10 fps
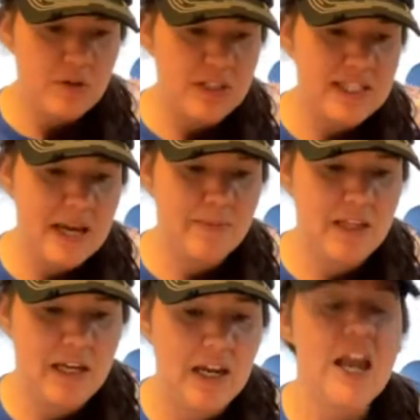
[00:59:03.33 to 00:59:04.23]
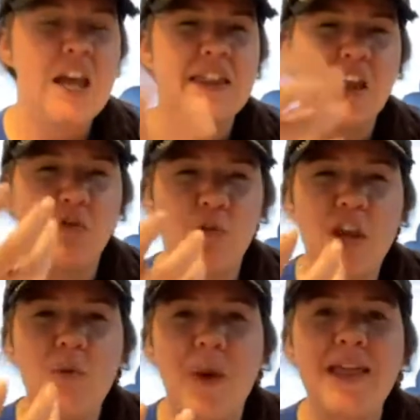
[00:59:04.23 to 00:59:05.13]
the same thing. They
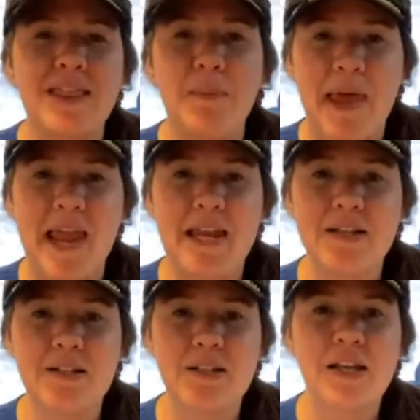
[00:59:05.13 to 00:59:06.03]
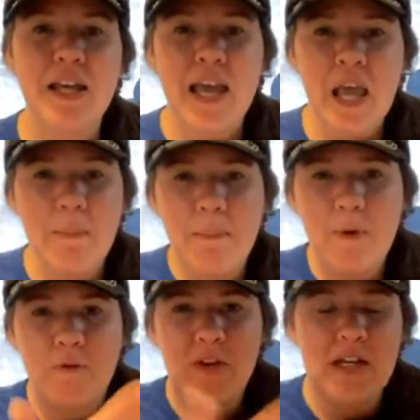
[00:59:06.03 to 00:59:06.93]
re-wet the paint and
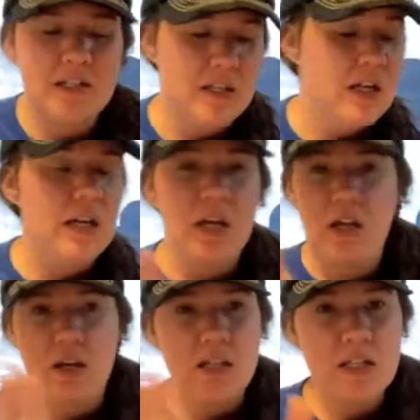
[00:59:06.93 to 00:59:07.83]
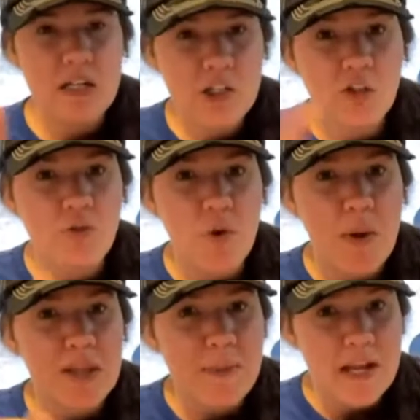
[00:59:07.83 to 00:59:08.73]
move it. Now, it doesn't necessarily
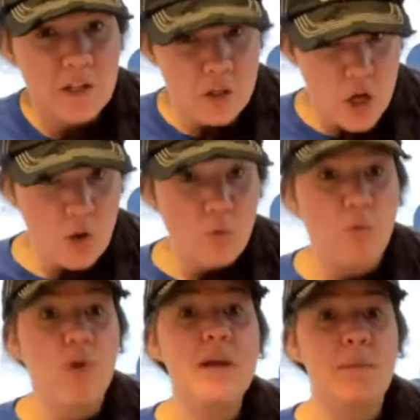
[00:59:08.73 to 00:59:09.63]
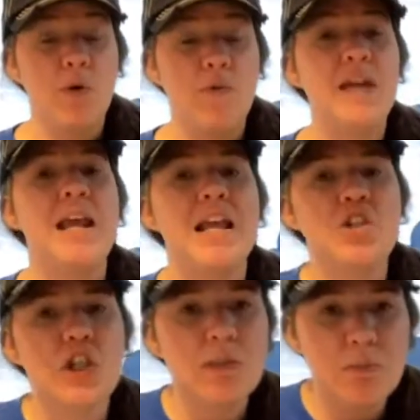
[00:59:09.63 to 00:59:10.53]
re-wet the paint to remove it. It
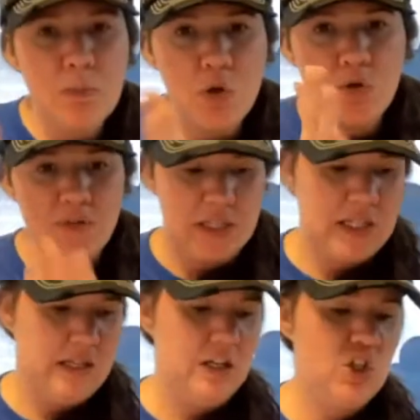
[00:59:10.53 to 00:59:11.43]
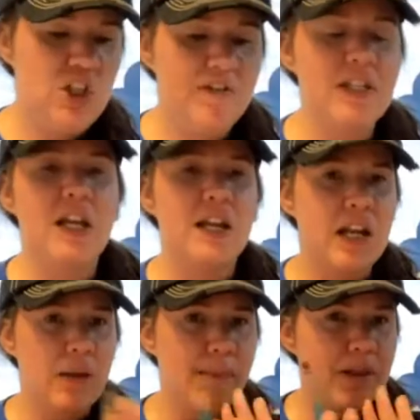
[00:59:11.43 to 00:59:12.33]
just moves it. It shifts it.
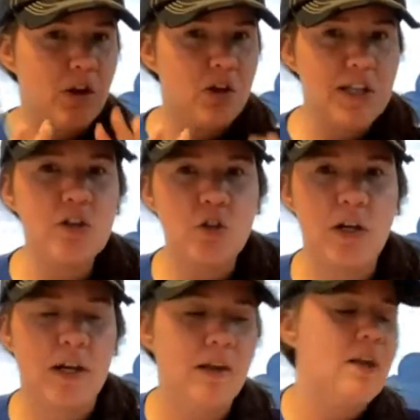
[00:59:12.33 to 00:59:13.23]
But there's a trick.